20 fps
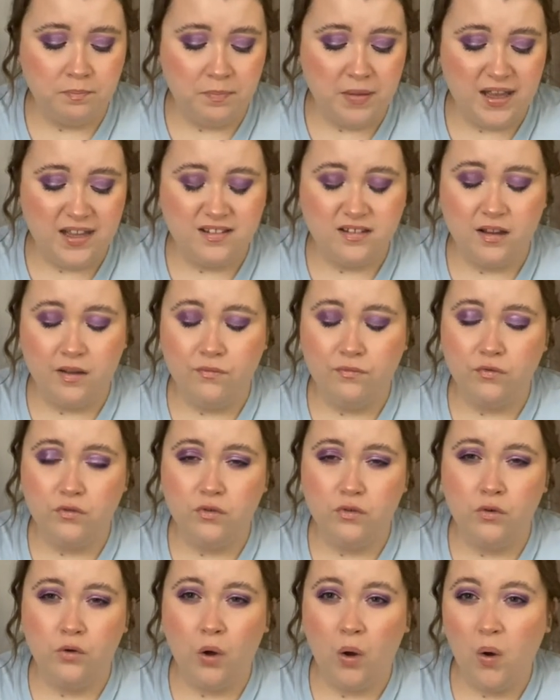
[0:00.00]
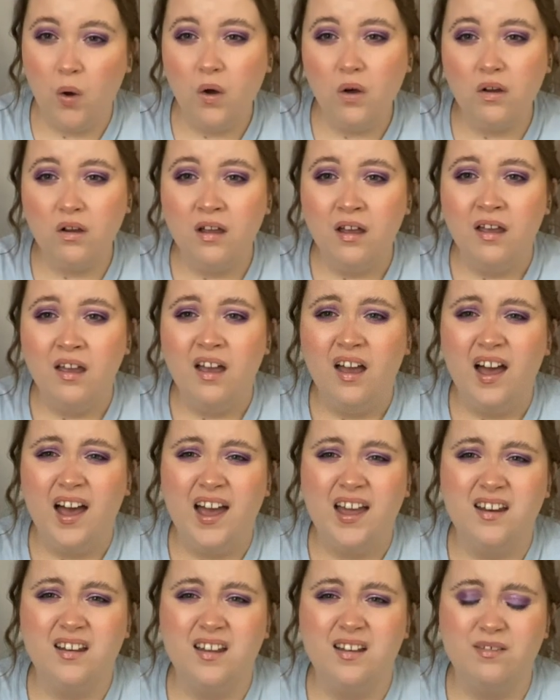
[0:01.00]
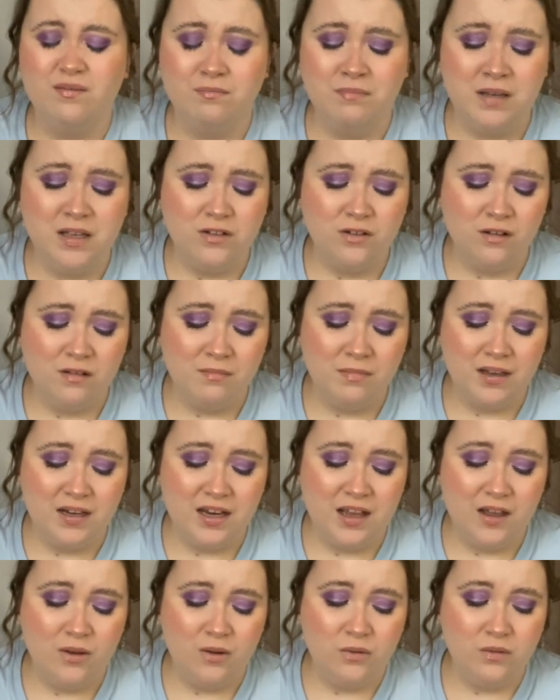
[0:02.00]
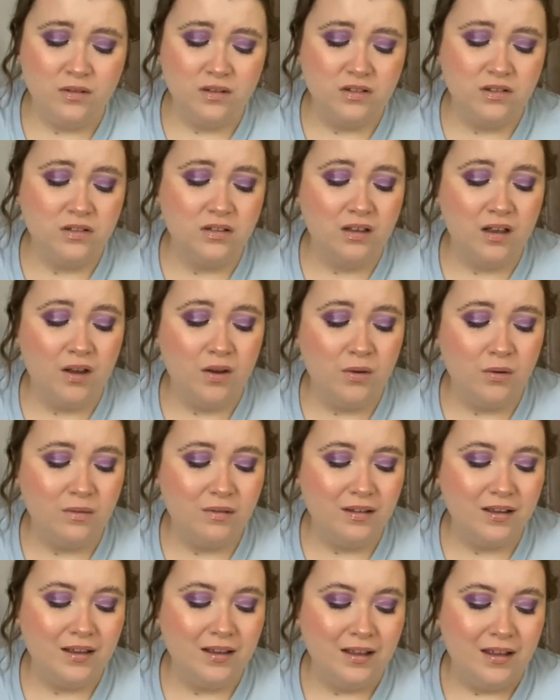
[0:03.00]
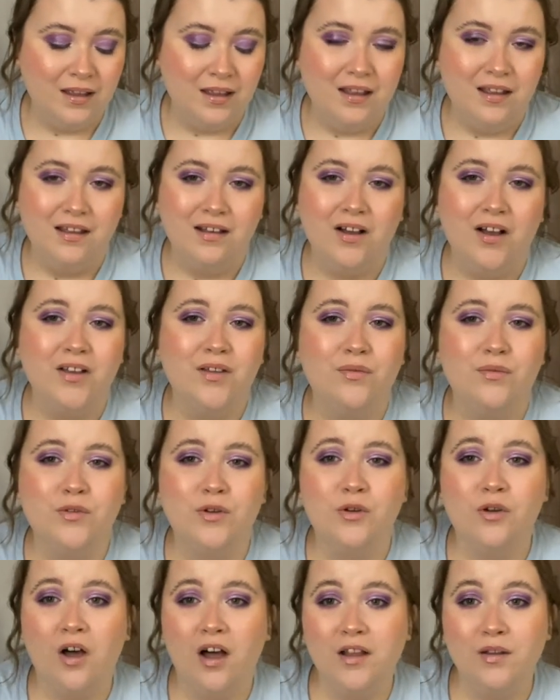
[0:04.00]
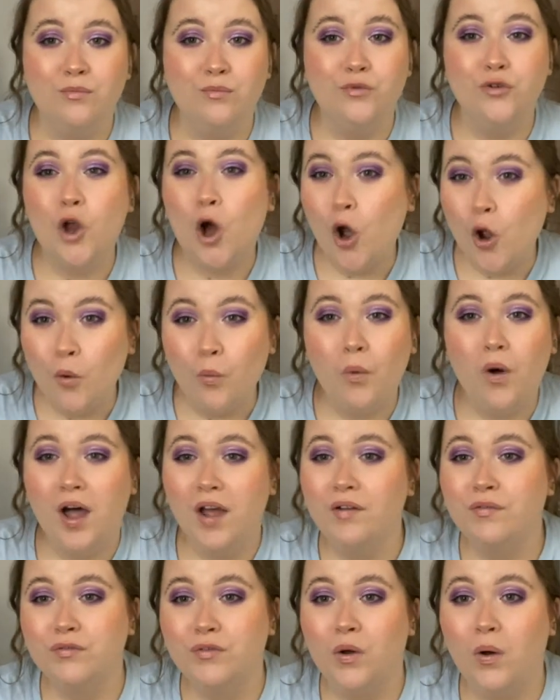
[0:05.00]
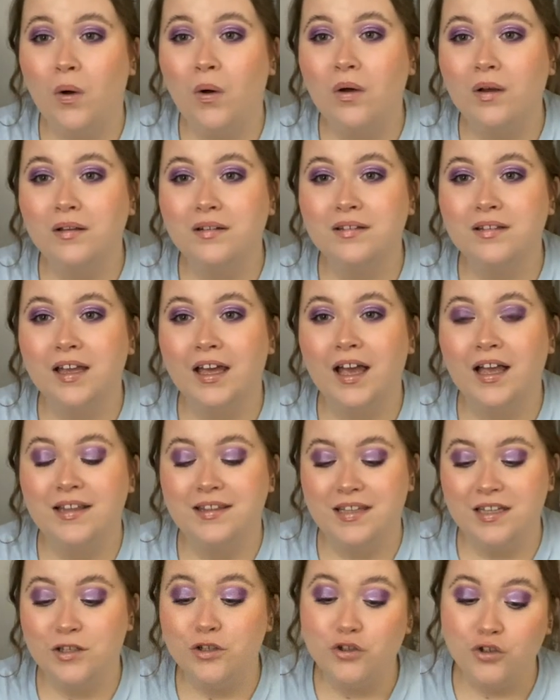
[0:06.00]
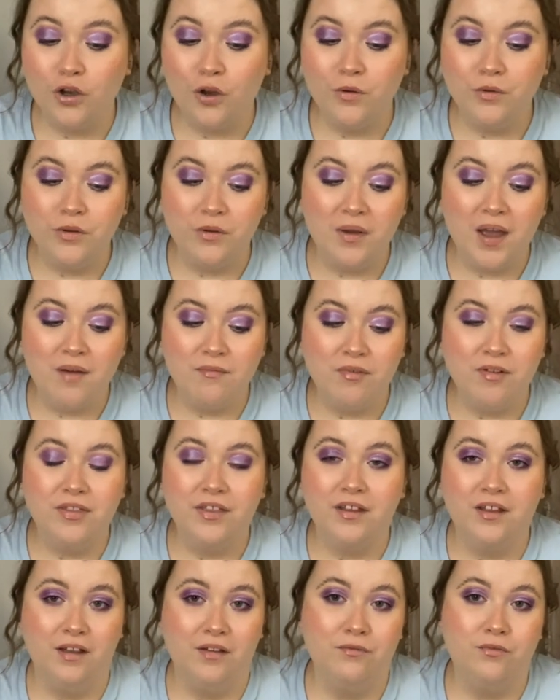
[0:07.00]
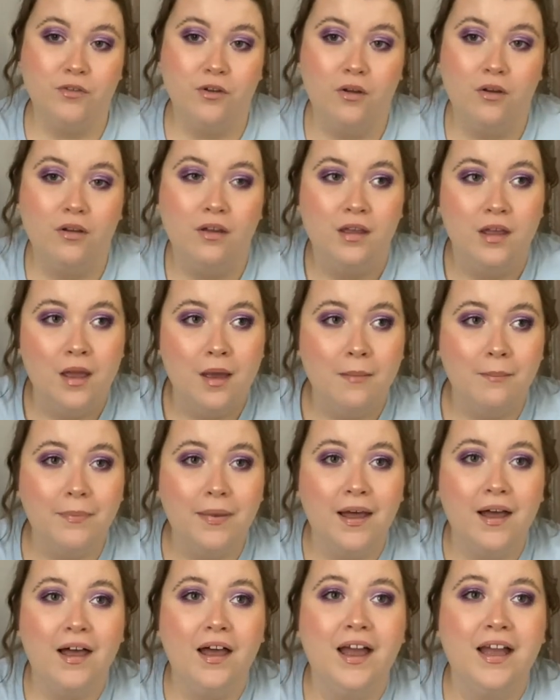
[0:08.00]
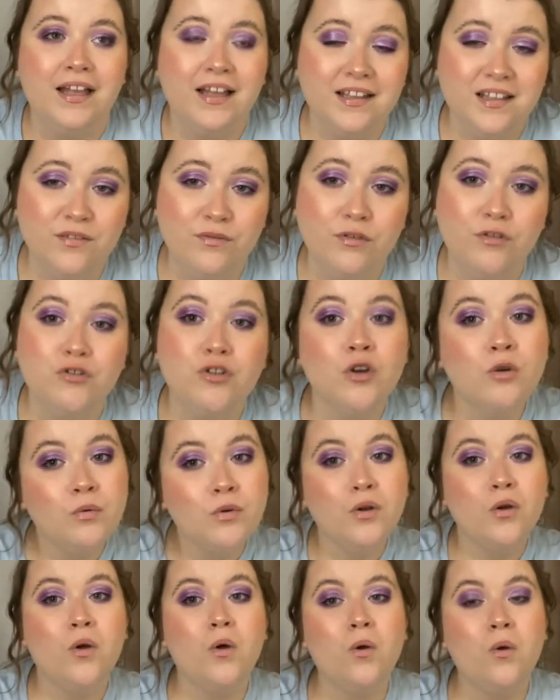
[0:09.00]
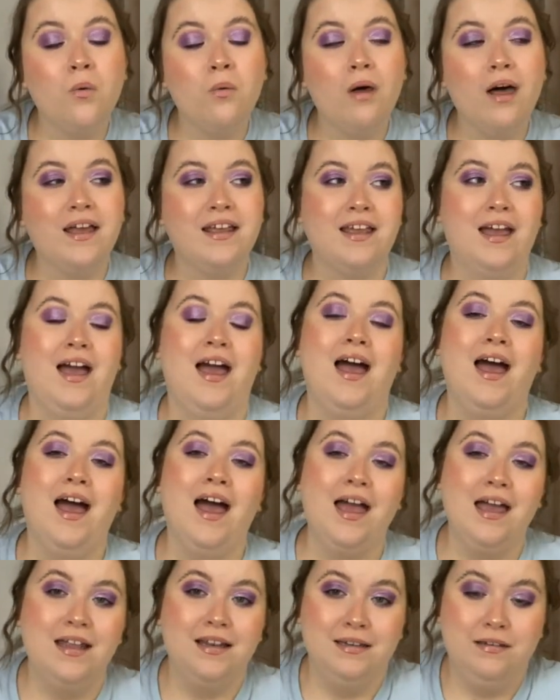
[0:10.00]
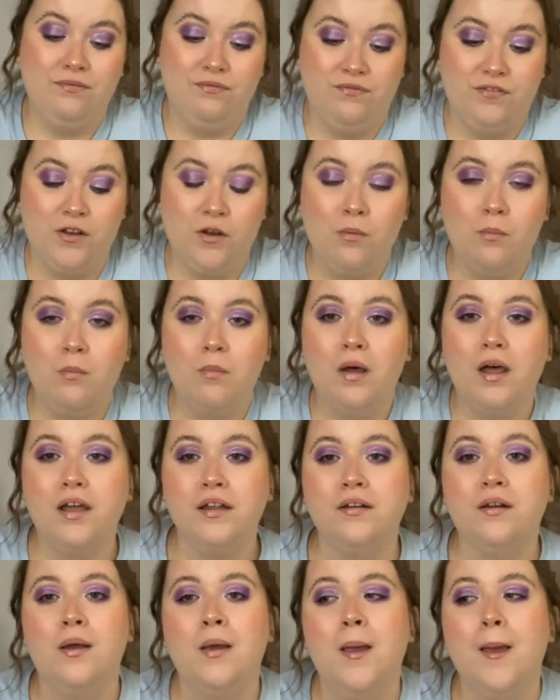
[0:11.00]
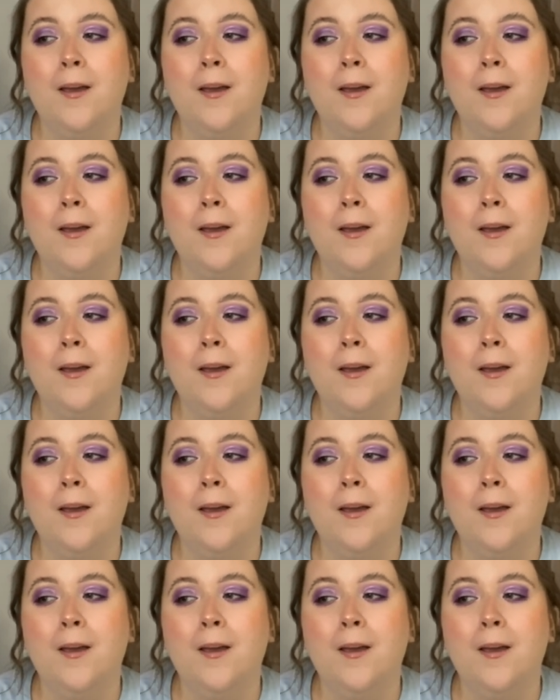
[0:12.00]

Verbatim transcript: bits I've got and like me doing my nails, so you kind of know what I've got. Like, I did show you everything I've got, but I guess if you do want a haul, I can film one,